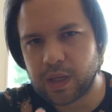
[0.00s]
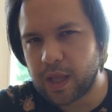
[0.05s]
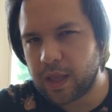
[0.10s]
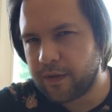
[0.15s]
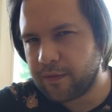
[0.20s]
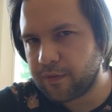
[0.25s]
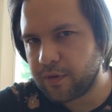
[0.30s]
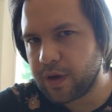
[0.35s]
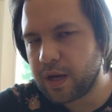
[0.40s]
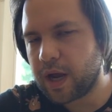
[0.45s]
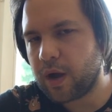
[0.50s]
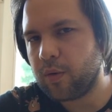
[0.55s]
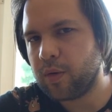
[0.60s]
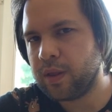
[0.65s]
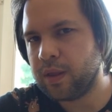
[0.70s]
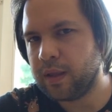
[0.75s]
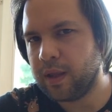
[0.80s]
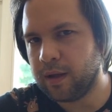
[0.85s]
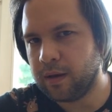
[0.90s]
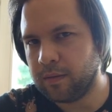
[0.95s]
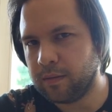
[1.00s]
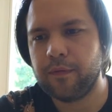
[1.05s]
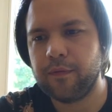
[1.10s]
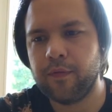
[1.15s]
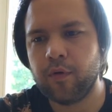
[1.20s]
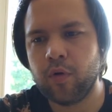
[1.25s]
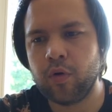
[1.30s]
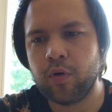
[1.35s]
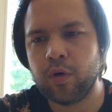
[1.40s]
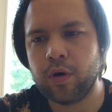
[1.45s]
Every now and then,
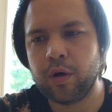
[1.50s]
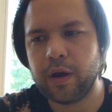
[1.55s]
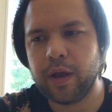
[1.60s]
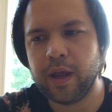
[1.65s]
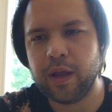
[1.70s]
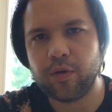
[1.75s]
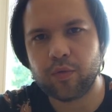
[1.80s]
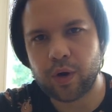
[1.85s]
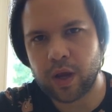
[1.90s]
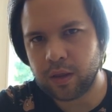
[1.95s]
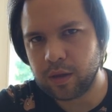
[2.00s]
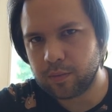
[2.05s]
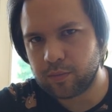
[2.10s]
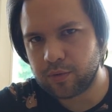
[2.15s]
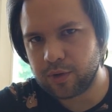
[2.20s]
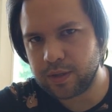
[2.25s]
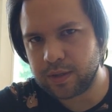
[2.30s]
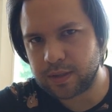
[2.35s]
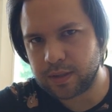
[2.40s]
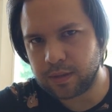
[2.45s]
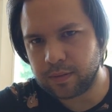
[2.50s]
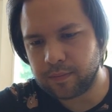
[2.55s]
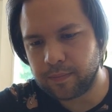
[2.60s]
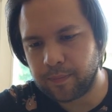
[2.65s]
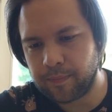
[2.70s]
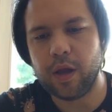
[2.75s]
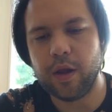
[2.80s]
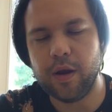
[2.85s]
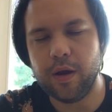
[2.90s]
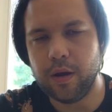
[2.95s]
for a random reason,
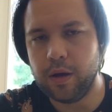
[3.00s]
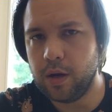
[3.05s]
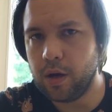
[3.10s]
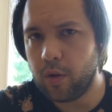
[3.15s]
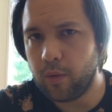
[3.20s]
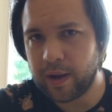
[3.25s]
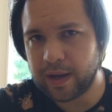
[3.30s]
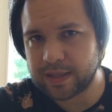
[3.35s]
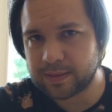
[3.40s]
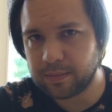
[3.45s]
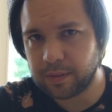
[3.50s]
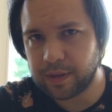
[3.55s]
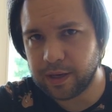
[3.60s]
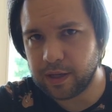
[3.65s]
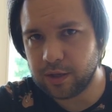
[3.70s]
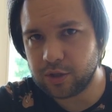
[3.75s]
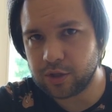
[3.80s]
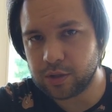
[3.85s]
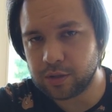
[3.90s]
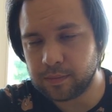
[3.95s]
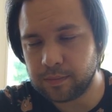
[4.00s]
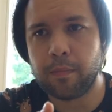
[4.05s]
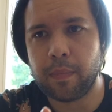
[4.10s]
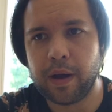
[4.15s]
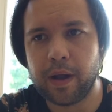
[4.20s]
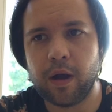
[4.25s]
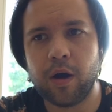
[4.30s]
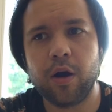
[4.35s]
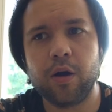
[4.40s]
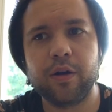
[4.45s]
no explanation,
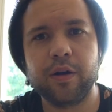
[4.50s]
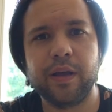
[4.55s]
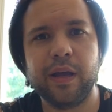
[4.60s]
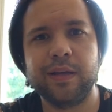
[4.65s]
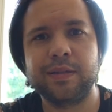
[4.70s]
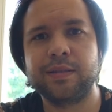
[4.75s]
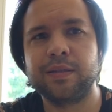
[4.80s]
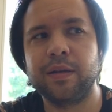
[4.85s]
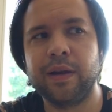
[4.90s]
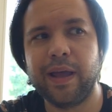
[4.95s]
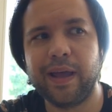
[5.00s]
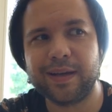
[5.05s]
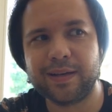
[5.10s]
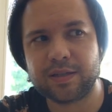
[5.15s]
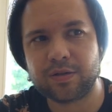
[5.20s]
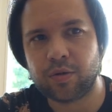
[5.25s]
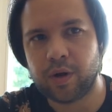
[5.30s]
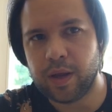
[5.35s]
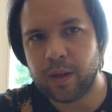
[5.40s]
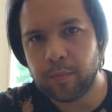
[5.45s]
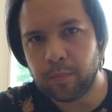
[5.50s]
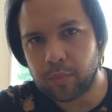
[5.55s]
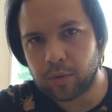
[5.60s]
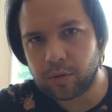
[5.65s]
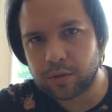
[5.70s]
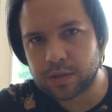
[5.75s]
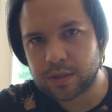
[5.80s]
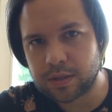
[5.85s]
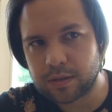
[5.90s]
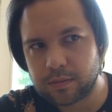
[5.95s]
my heart gets an extra
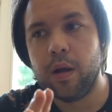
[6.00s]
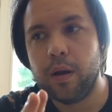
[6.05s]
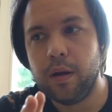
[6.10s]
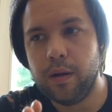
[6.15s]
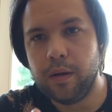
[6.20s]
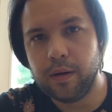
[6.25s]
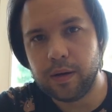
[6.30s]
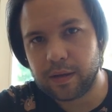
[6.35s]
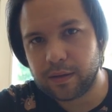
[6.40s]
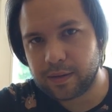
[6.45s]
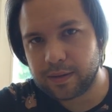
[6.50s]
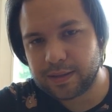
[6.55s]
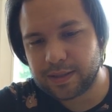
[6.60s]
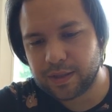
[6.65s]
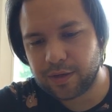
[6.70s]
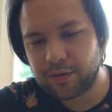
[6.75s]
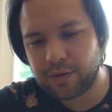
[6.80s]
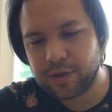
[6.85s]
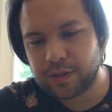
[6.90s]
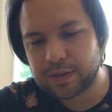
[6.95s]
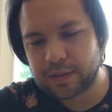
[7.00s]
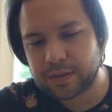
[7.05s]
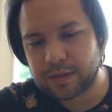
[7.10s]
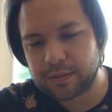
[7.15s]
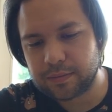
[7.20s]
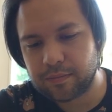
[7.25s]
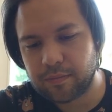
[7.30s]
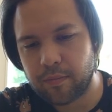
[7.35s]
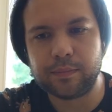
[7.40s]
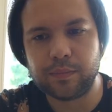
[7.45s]
impulse. Nothing serious.